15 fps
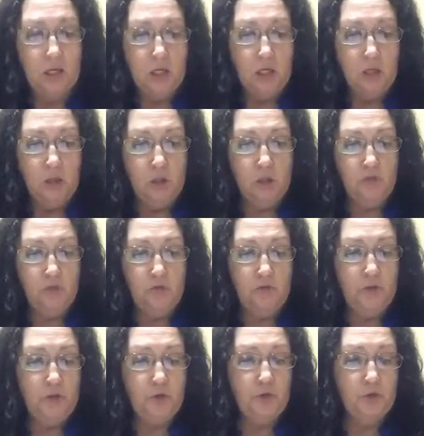Look for
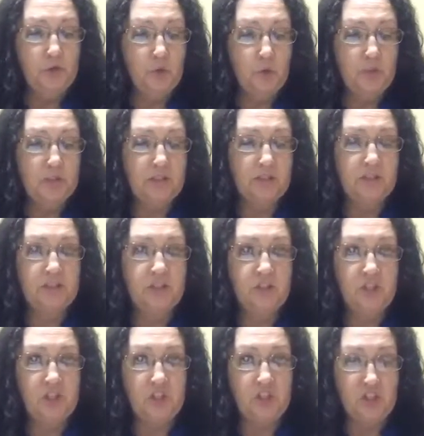food sources such
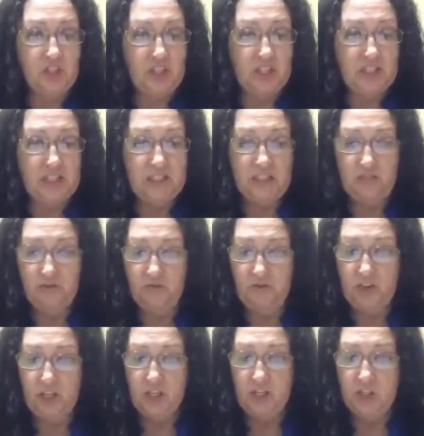as yeast,
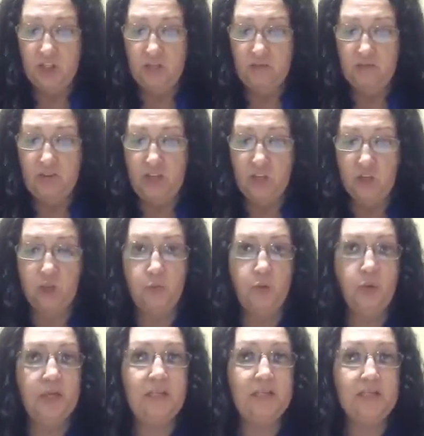fish, vegetable,
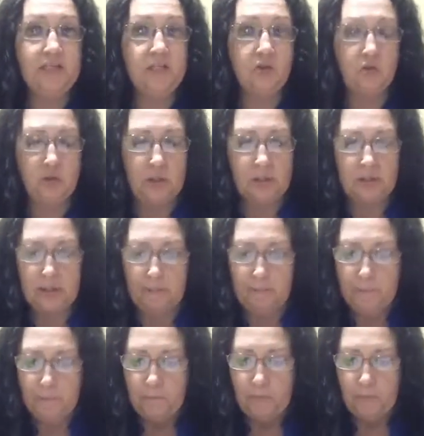and citrus.
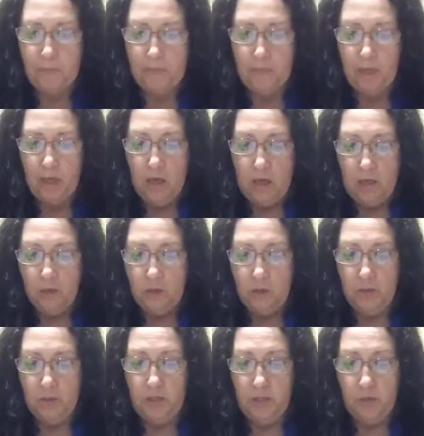So
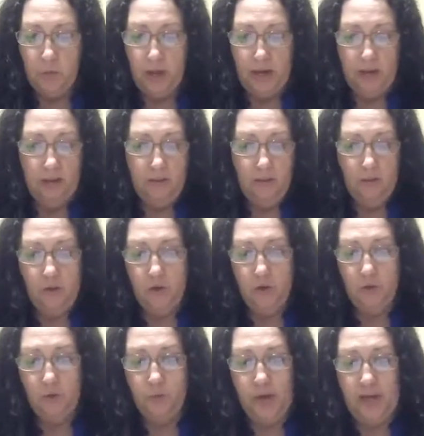another way, the
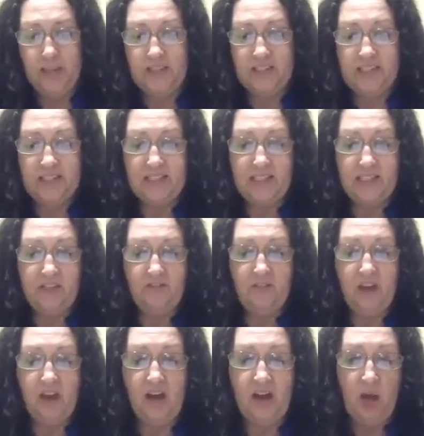third way, is
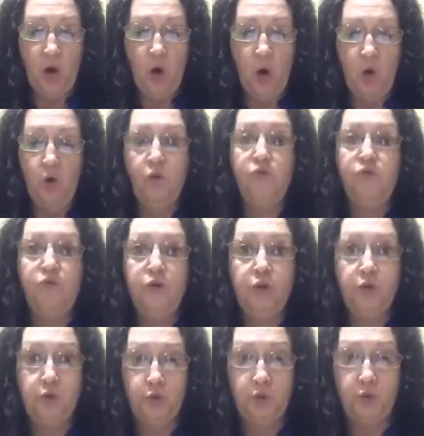identify whole
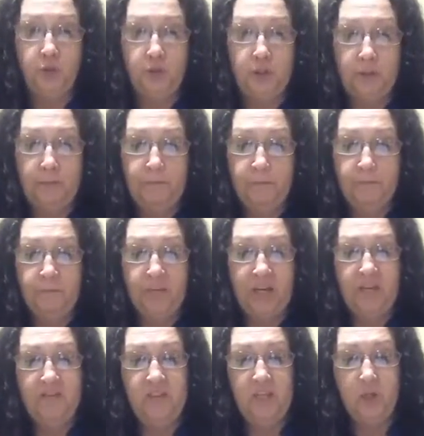foods
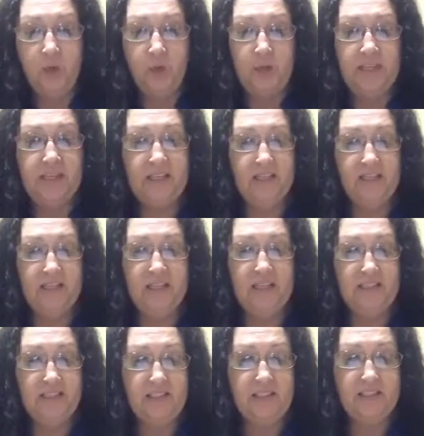in the ingredient
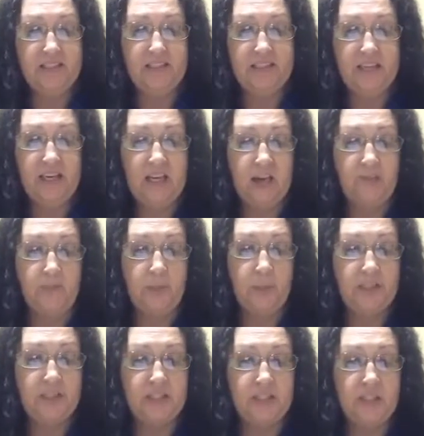list instead of the
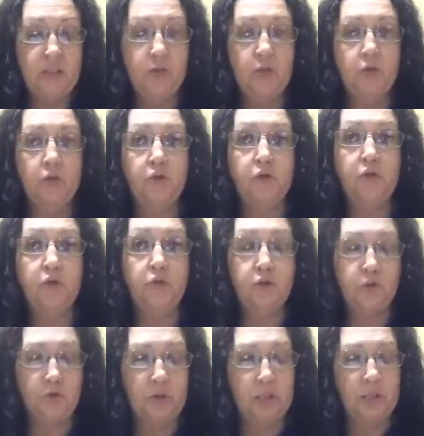particular
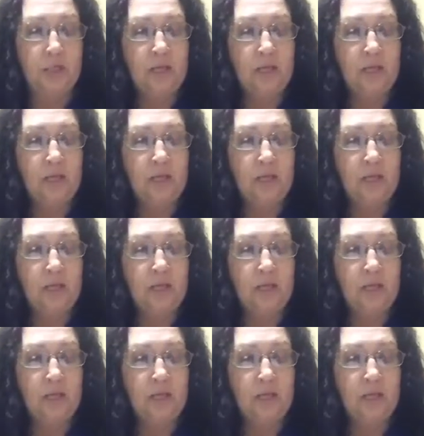nutrient.